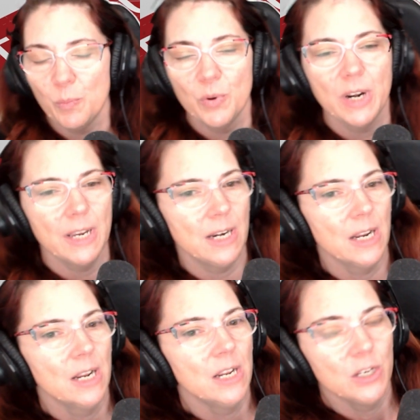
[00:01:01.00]
put
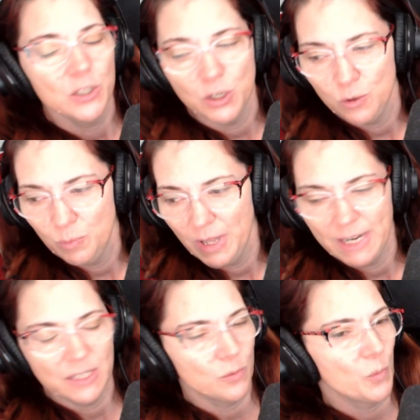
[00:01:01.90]
into
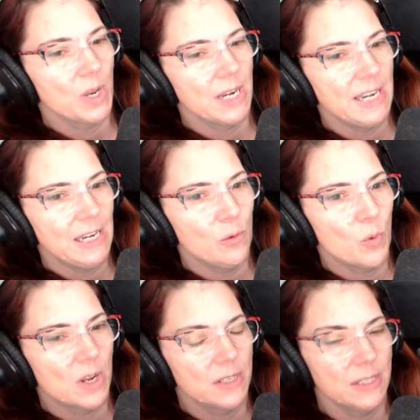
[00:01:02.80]
place when he
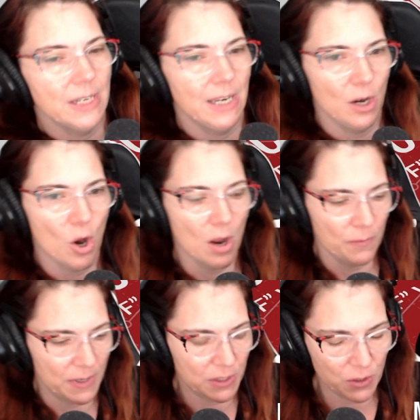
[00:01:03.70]
was in
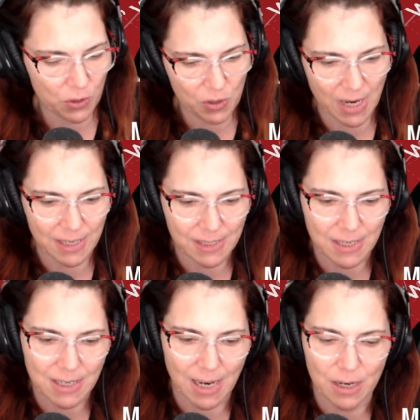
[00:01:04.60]
office, so you guys
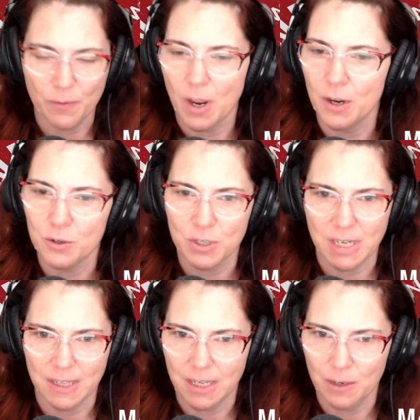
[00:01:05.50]
can kind of
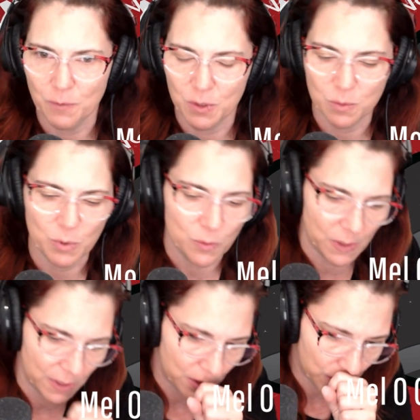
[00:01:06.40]
understand the difference
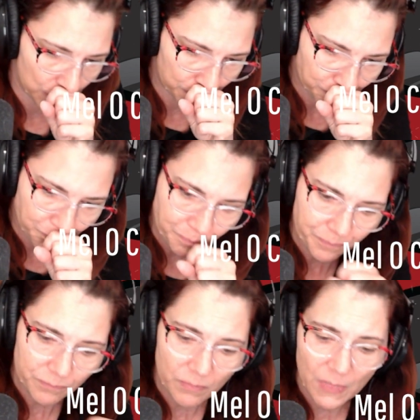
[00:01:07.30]
between the two.
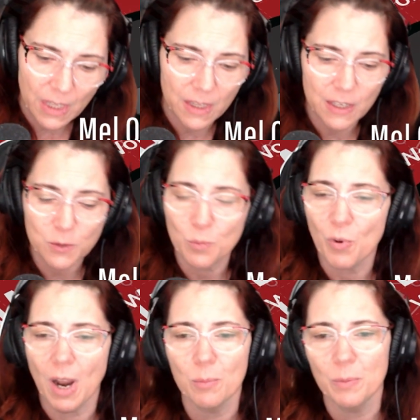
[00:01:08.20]
This will
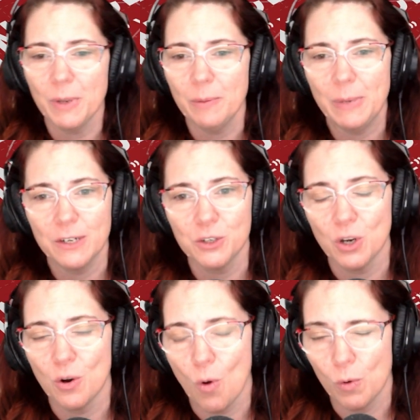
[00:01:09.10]
probably be a
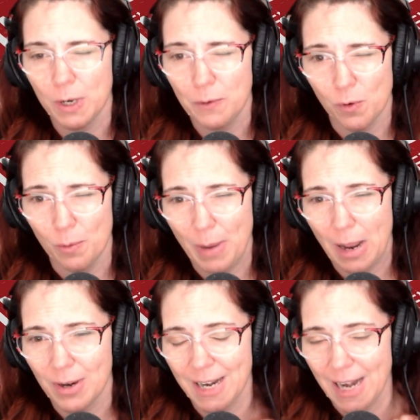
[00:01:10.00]
show only for
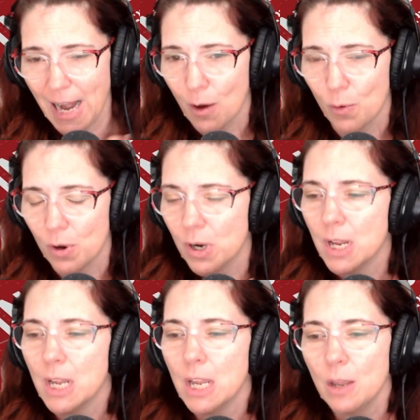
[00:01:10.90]
about an hour,
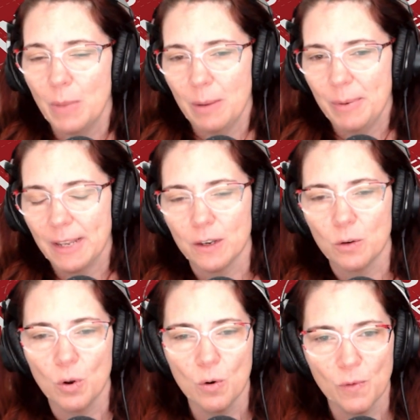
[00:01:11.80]
maybe a
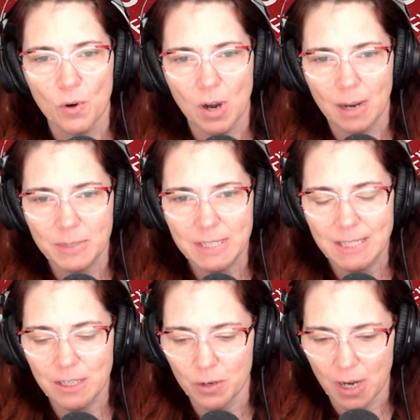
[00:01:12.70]
little over. I'm
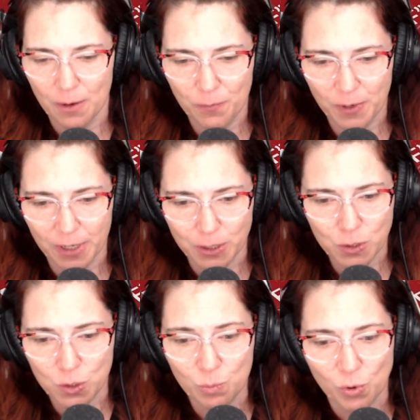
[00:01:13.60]
still not feeling
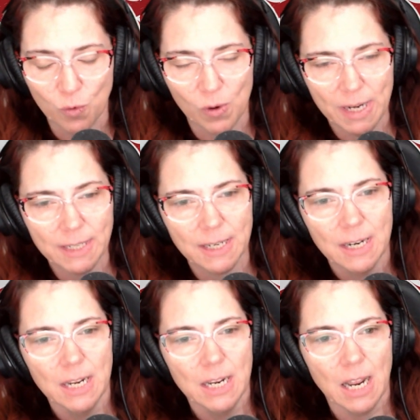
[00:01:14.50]
super great,
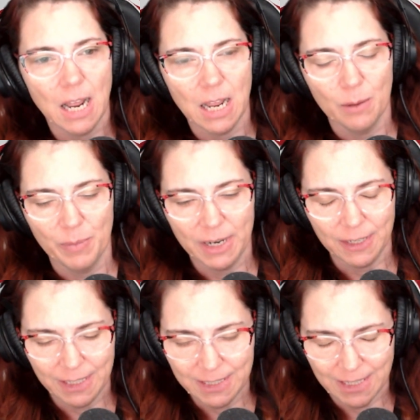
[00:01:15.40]
but at
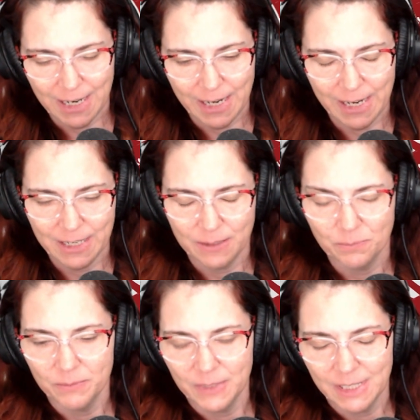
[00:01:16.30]
least I can
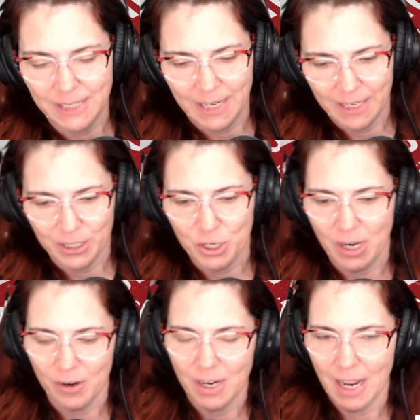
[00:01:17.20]
sit in a
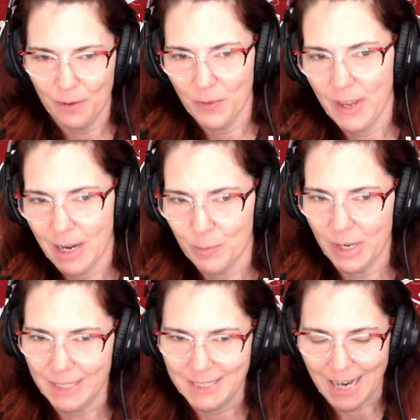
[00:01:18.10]
chair and not feel like I'm
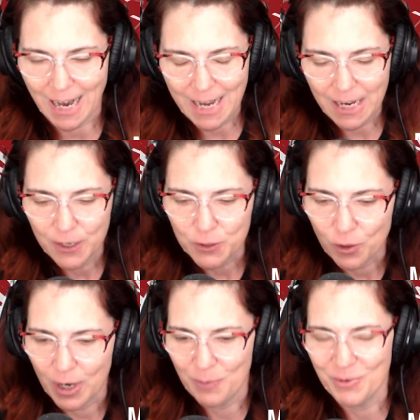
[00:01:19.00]
going to die. So
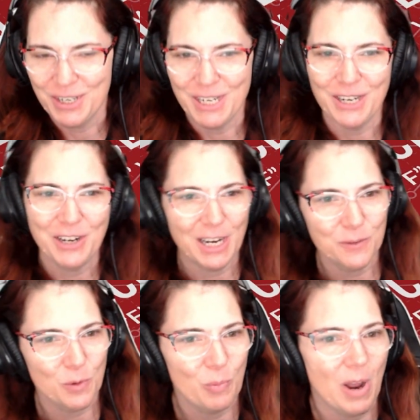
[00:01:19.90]
I appreciate you guys
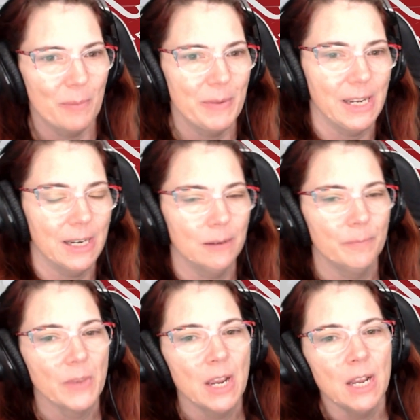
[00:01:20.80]
for popping in.
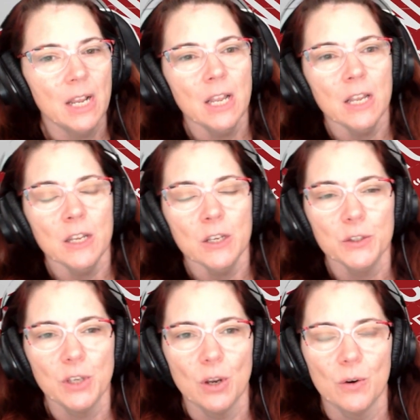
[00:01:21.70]

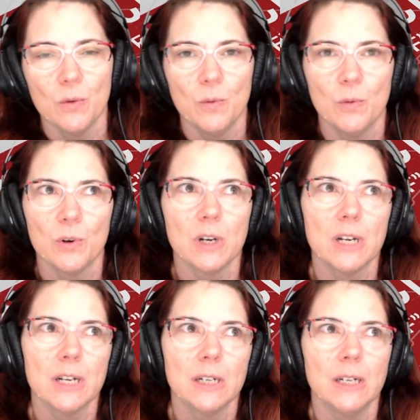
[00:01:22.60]
So
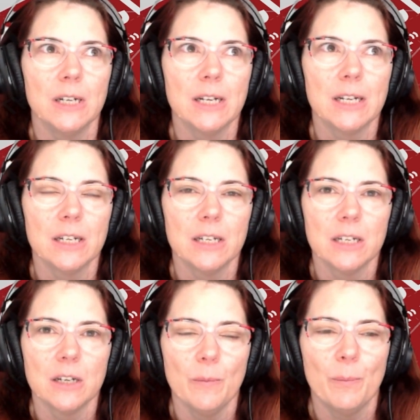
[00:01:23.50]

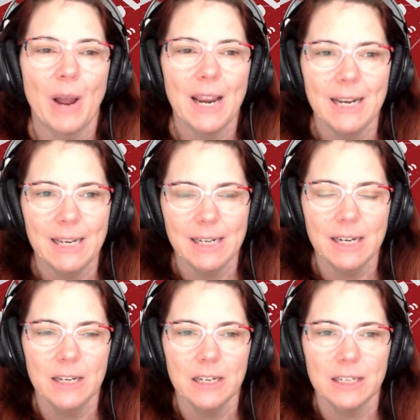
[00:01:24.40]
Biden
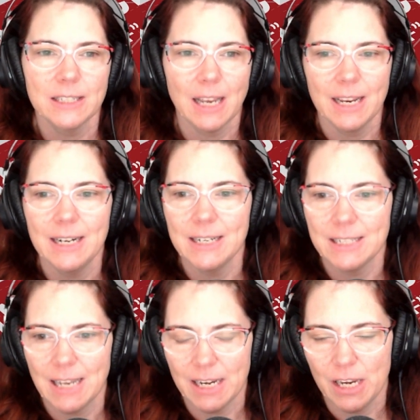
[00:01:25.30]
signed an
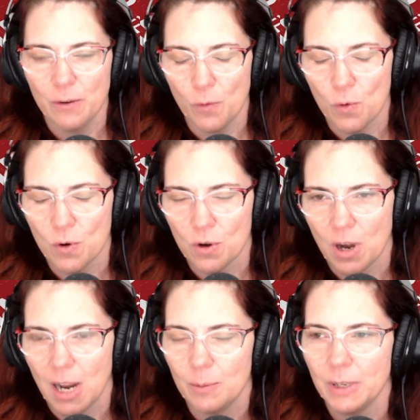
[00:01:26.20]
executive order,
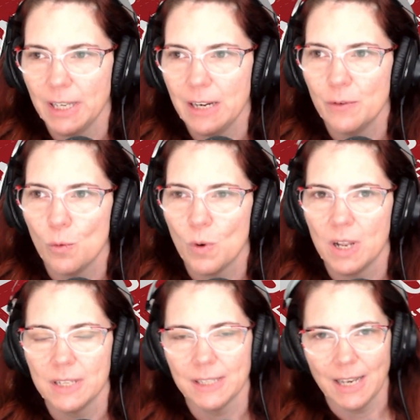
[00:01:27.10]
I believe it
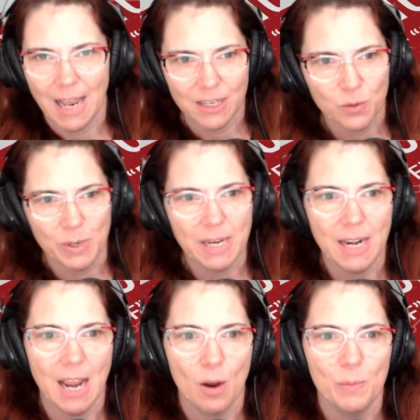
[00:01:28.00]
was last week
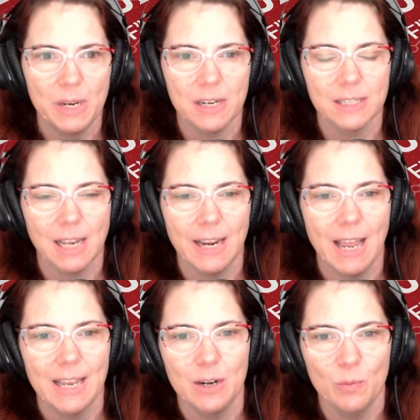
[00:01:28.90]
now, because I
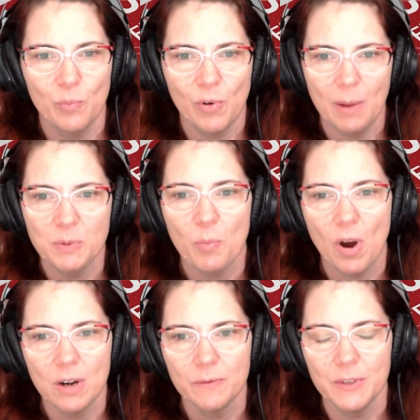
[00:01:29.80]
had prepped
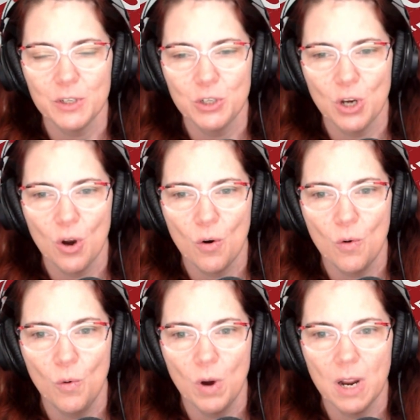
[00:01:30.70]
part of this
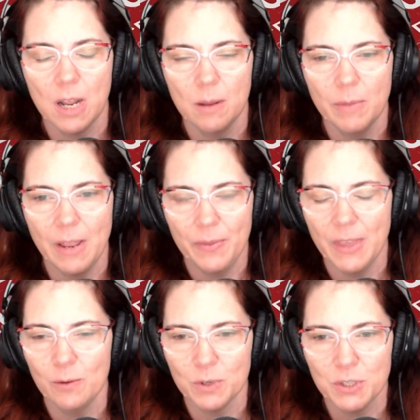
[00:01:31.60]
show and
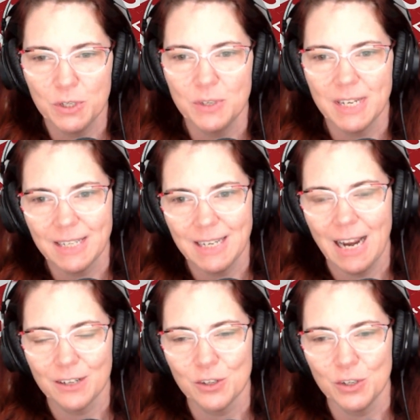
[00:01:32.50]
then was too sick to
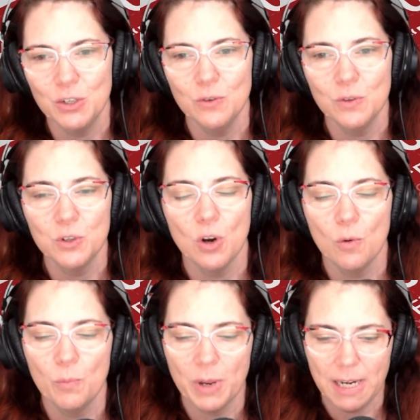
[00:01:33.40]
actually do the
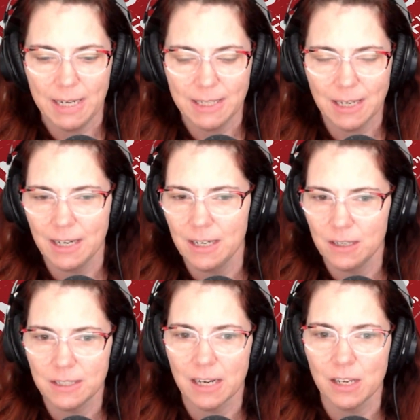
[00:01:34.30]
show. But he signed an
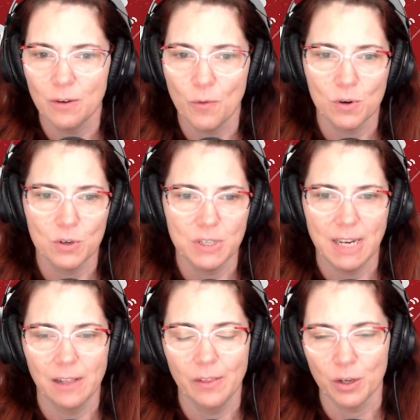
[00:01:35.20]
executive order
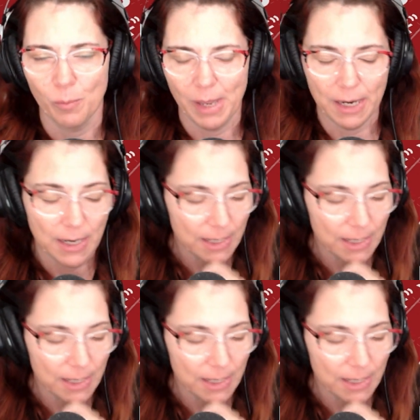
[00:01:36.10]
saying, look, man,